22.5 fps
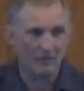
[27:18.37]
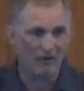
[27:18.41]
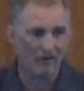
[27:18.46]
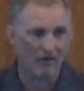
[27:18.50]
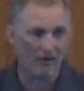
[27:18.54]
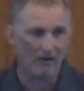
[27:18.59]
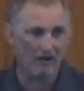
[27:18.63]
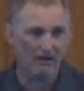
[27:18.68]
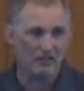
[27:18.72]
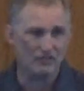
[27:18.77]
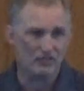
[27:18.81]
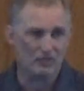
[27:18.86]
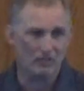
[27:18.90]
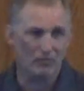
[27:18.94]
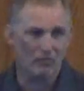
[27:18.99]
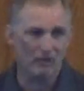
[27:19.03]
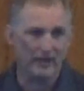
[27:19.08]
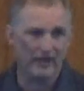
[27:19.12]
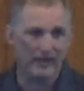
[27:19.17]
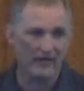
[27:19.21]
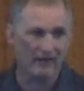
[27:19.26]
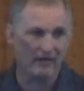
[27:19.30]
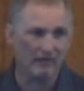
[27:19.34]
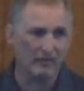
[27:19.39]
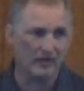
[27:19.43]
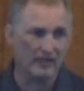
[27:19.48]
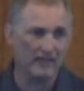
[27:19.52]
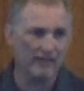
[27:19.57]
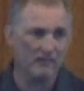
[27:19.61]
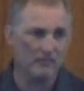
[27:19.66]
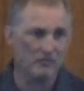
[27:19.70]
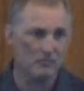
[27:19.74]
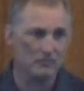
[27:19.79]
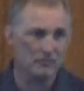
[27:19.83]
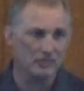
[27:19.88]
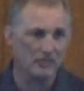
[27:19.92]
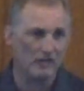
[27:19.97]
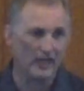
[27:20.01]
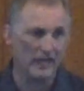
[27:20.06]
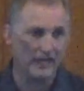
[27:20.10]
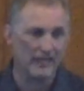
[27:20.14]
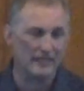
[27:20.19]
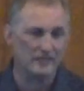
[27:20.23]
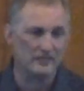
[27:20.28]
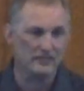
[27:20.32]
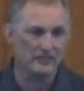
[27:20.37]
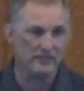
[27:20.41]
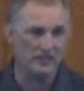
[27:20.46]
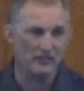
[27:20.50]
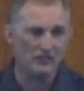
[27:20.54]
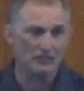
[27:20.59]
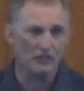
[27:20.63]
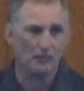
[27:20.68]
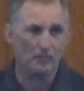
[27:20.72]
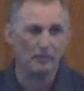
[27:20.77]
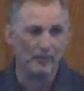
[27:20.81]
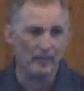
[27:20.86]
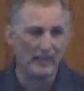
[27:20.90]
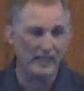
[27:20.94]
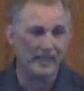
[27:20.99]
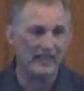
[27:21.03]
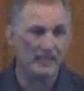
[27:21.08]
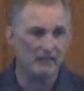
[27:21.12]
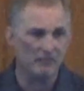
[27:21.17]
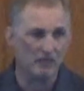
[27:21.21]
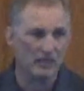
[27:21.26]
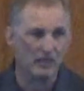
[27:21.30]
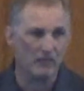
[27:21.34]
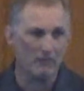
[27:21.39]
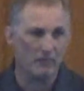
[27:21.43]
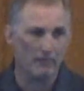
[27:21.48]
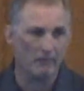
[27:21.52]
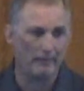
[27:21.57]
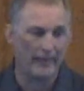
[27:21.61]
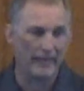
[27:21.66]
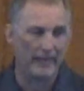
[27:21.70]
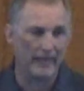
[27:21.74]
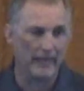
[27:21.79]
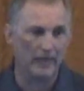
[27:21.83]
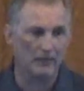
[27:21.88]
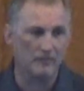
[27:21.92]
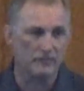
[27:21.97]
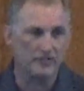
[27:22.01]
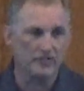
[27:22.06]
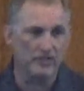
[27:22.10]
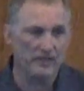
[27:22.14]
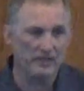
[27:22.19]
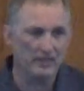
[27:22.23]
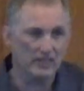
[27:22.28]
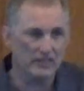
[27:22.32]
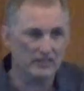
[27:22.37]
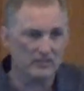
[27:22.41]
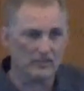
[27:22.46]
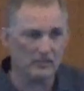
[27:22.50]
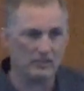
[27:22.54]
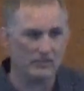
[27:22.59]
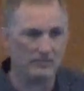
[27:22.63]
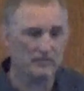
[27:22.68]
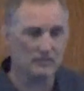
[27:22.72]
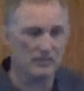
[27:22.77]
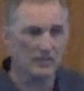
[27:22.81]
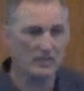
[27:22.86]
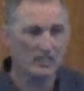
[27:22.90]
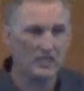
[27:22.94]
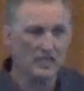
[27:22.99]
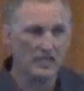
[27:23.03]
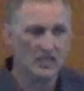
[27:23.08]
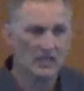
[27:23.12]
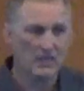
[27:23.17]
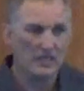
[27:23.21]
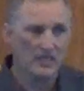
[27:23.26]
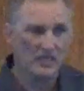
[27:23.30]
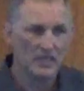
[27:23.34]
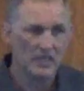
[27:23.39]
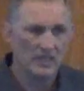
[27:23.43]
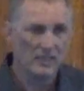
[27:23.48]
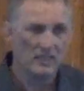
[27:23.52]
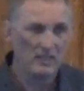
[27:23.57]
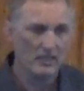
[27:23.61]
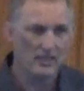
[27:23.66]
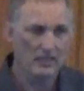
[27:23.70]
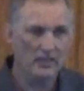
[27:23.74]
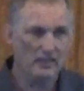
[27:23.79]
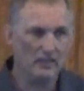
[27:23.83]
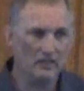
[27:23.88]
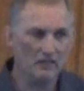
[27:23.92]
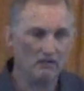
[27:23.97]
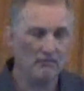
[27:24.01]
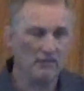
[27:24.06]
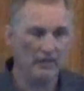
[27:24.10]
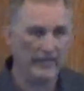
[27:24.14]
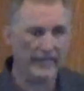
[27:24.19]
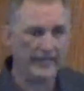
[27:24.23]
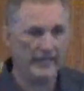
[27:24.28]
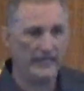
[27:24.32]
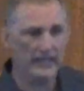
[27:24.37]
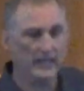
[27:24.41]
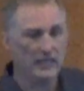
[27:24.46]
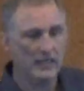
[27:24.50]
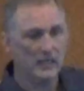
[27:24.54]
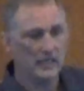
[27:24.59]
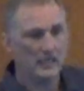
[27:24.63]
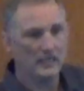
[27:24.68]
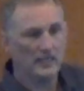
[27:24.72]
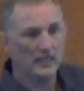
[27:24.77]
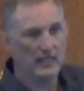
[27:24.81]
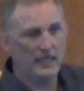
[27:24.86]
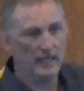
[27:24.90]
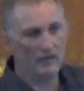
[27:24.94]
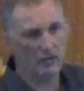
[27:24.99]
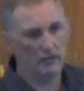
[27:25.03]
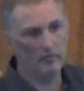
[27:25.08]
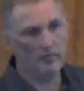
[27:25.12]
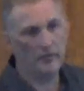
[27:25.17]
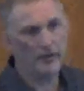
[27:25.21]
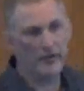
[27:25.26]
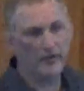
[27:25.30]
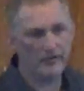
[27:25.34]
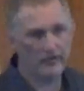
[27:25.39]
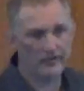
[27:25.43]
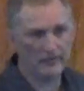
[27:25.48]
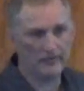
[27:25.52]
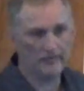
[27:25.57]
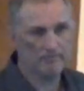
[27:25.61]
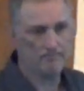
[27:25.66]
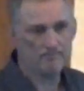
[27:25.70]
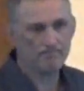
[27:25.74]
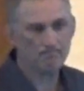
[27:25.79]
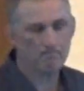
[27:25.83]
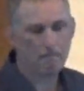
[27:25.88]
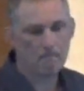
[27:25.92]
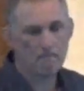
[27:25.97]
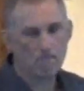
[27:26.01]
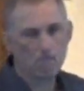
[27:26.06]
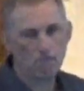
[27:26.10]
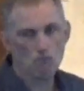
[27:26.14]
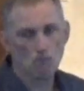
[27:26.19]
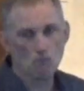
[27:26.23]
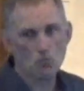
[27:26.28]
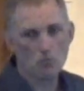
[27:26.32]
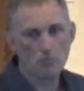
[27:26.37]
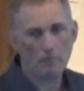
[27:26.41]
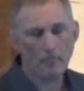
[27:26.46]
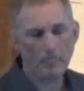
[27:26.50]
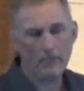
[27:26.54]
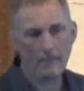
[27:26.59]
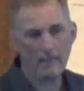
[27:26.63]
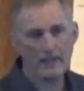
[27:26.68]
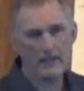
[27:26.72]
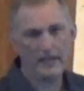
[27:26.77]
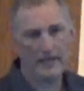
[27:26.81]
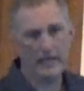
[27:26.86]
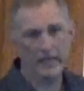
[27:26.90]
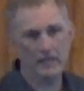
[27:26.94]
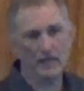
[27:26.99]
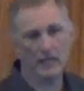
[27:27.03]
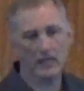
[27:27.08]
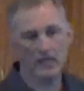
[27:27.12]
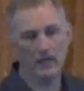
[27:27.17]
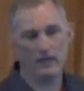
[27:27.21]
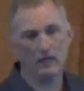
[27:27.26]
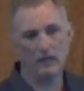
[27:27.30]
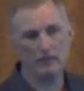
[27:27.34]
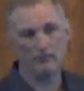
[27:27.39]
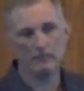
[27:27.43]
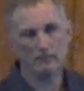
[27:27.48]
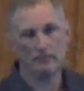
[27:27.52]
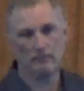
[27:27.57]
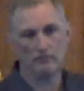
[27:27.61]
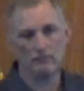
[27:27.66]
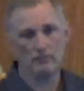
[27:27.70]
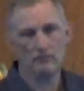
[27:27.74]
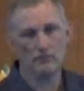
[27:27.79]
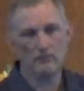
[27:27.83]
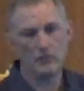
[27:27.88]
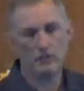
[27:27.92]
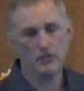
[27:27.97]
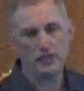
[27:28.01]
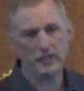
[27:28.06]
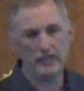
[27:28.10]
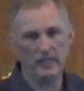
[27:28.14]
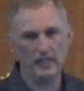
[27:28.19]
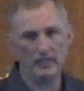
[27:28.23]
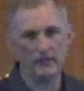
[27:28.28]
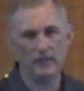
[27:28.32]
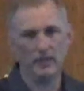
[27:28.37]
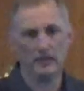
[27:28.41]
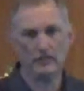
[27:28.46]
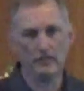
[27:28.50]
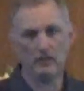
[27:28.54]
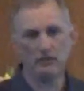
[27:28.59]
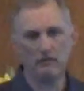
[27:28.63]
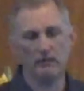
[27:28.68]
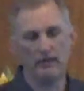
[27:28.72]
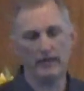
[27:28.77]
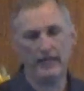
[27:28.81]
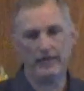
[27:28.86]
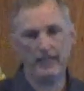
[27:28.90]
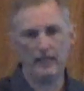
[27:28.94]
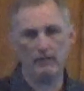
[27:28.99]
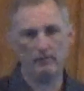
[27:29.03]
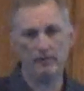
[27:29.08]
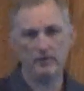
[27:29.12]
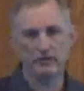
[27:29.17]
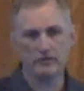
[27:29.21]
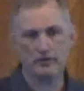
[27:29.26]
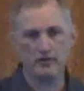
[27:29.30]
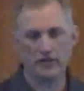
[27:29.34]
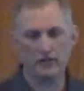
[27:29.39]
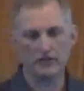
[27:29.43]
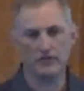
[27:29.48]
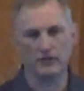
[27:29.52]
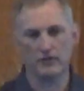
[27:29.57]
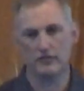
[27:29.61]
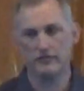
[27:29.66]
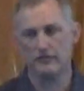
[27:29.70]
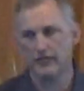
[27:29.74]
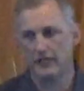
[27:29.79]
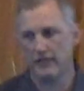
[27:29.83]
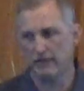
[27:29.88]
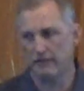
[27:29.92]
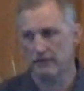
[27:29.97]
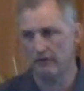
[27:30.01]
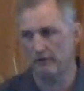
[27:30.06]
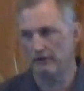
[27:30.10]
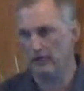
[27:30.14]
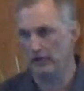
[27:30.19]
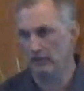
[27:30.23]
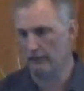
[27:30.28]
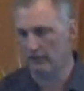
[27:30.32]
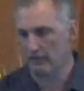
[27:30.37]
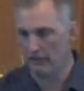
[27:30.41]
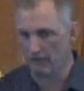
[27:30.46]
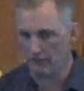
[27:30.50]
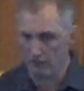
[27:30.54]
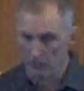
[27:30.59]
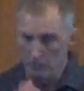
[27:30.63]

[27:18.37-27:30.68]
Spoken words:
come across or whatever, giving them tracks. And then on the plane, I'm coming back, and I'm sitting next to this young lady and her mother. And the young lady had been transferred to San Antonio in